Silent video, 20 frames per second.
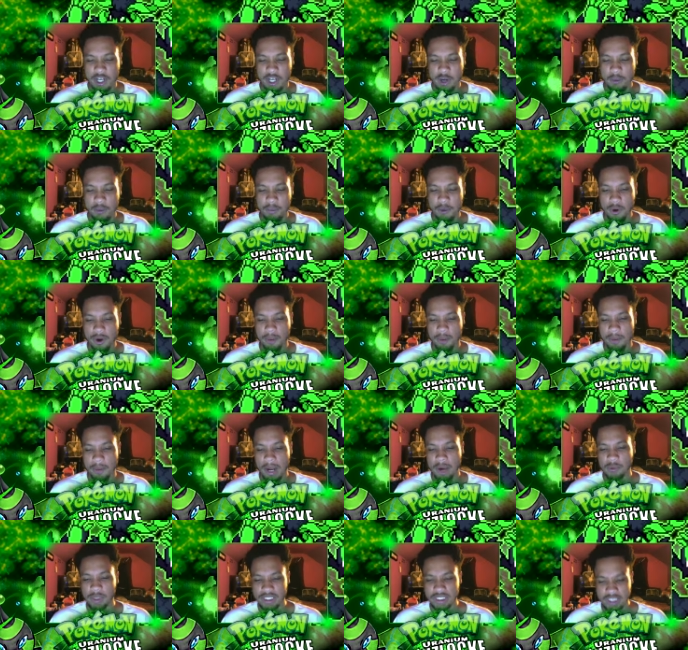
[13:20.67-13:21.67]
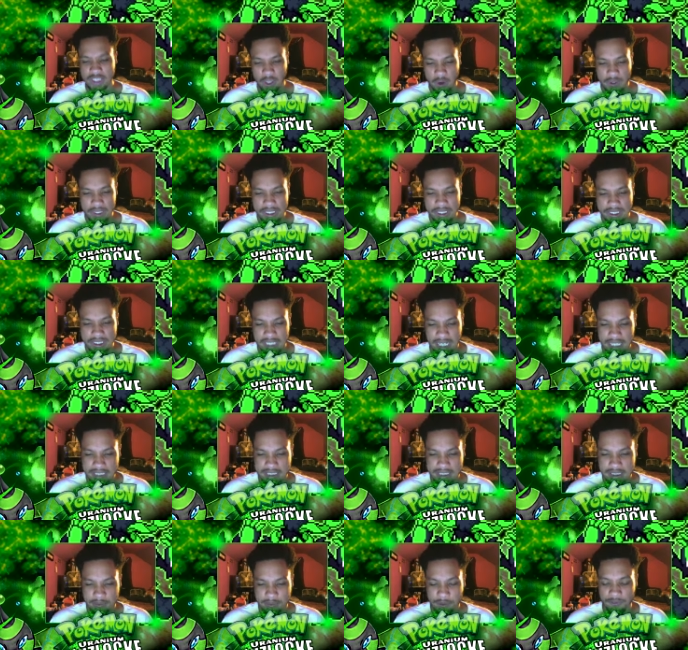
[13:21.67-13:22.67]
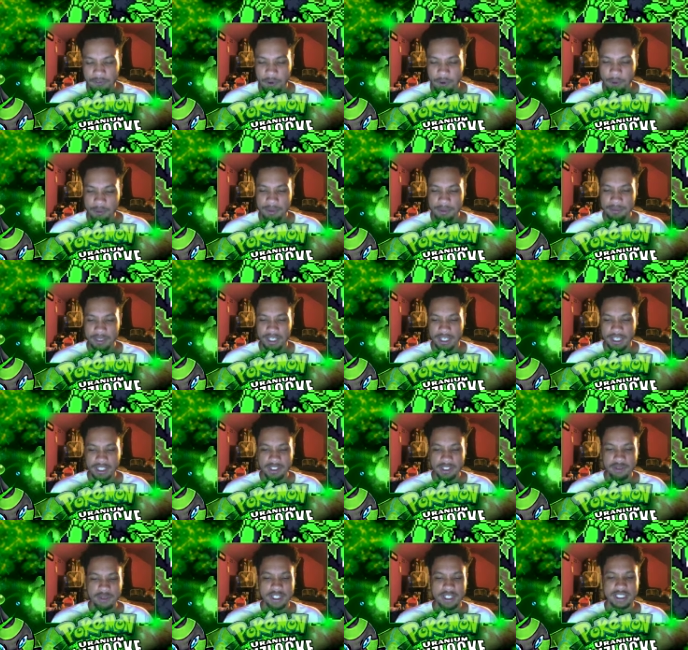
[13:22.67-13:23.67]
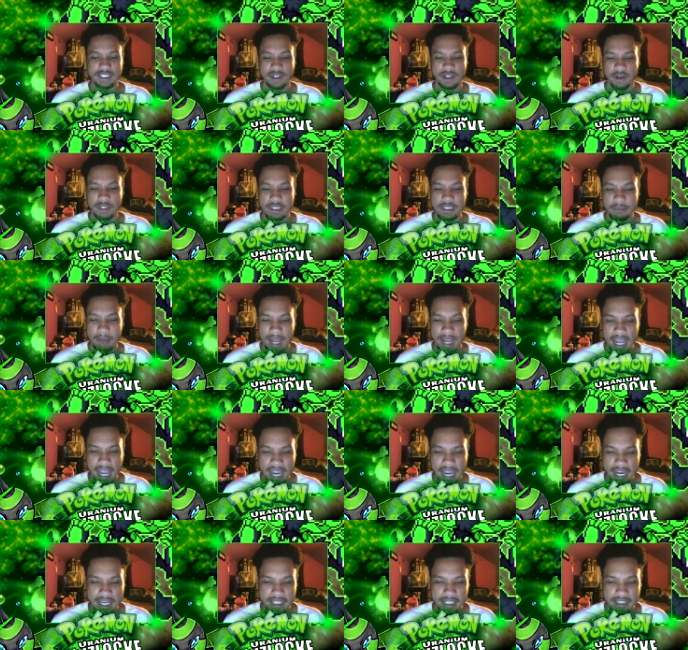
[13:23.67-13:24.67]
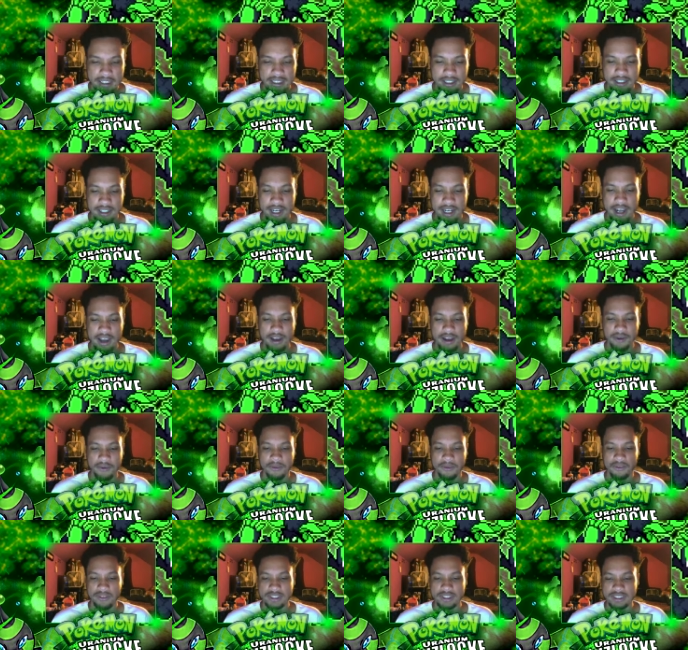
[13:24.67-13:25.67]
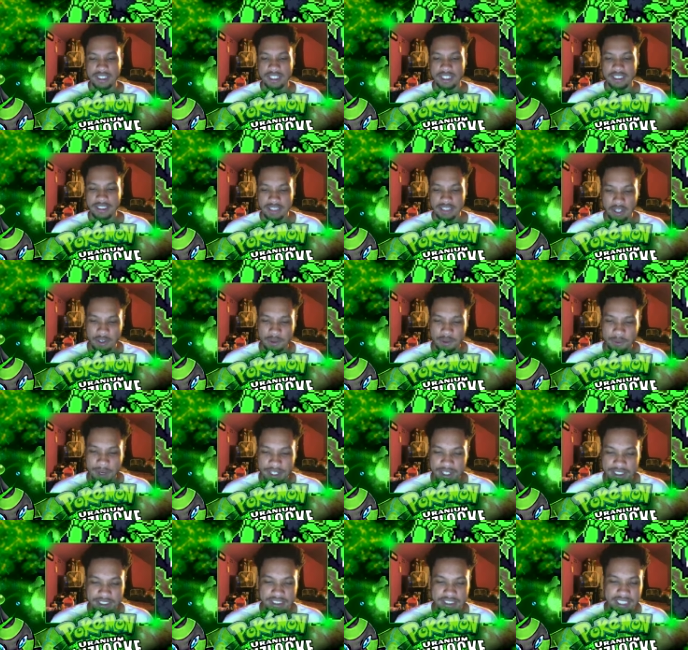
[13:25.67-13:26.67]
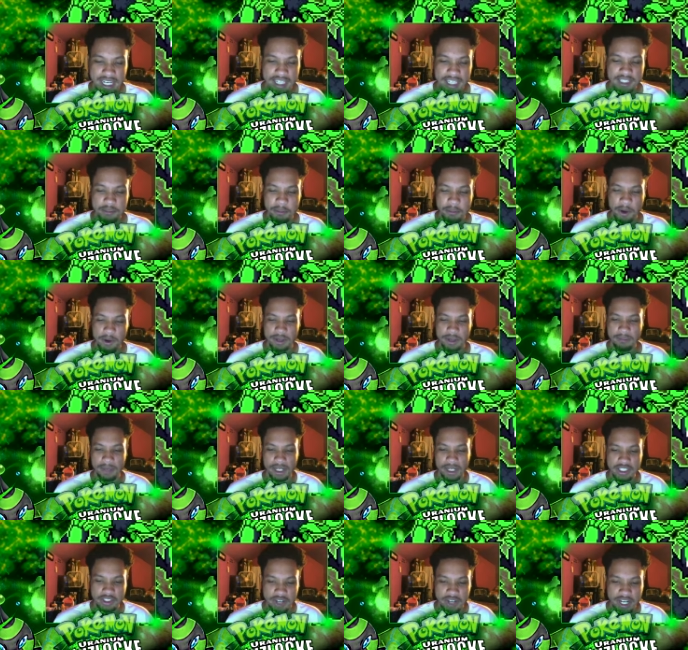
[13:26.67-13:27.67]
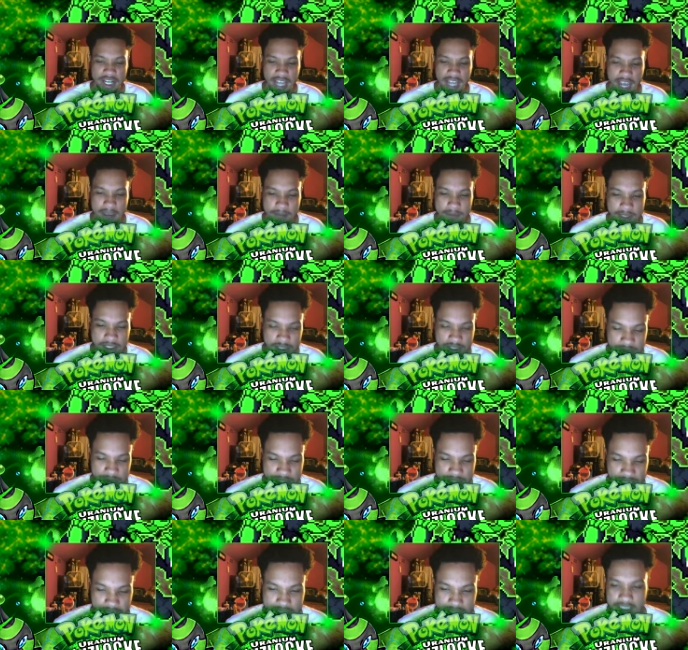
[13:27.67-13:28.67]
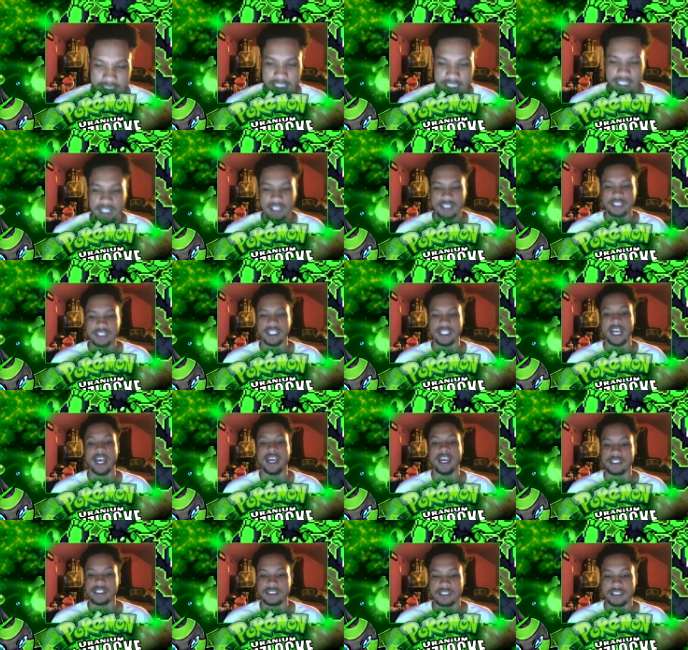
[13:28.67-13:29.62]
more about what's on the test, before we begin, you can talk to my aide. Now, Celis, are you ready to take the Pokemon Trainer Aptitude Test? Yes,